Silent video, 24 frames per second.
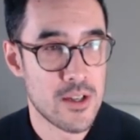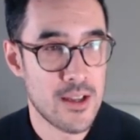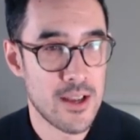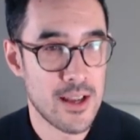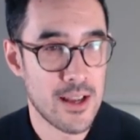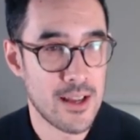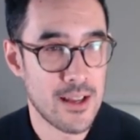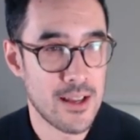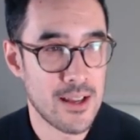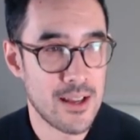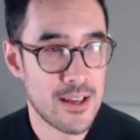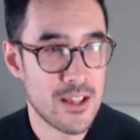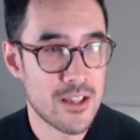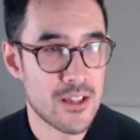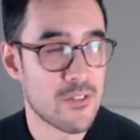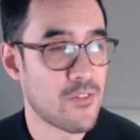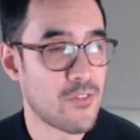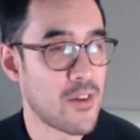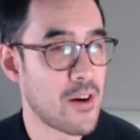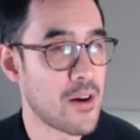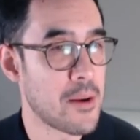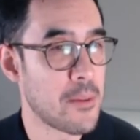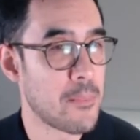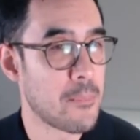Uh, and this is
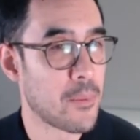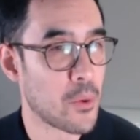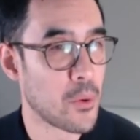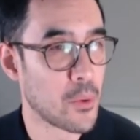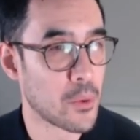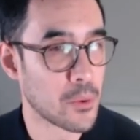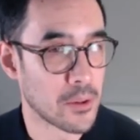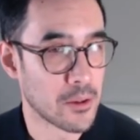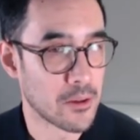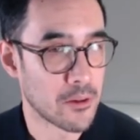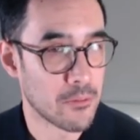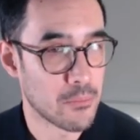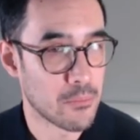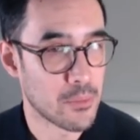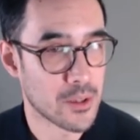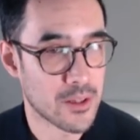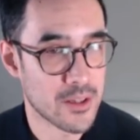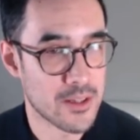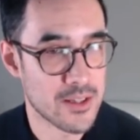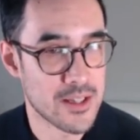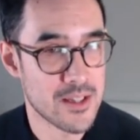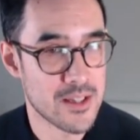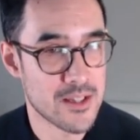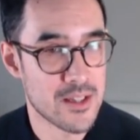very important
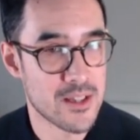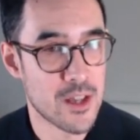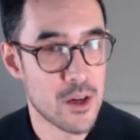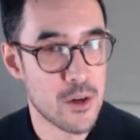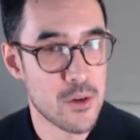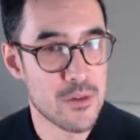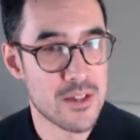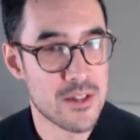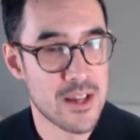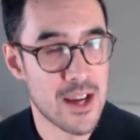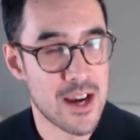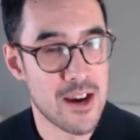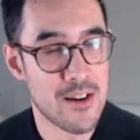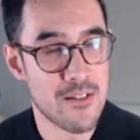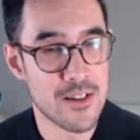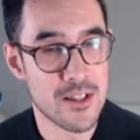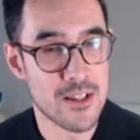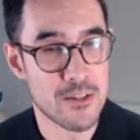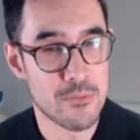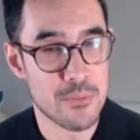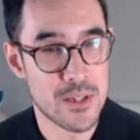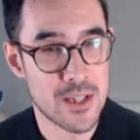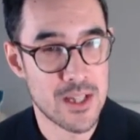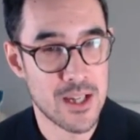because it's those
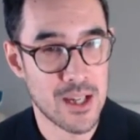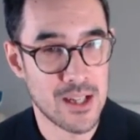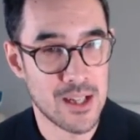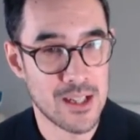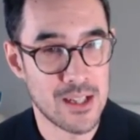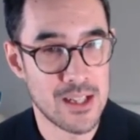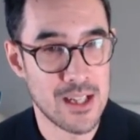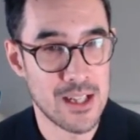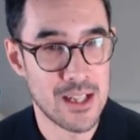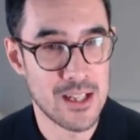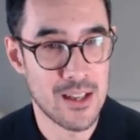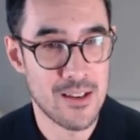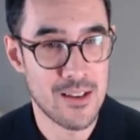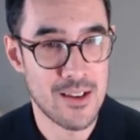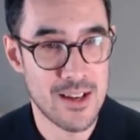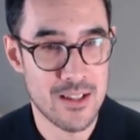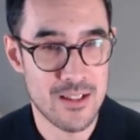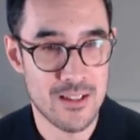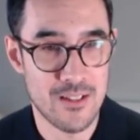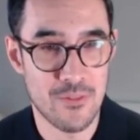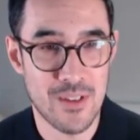areas, particularly the likes of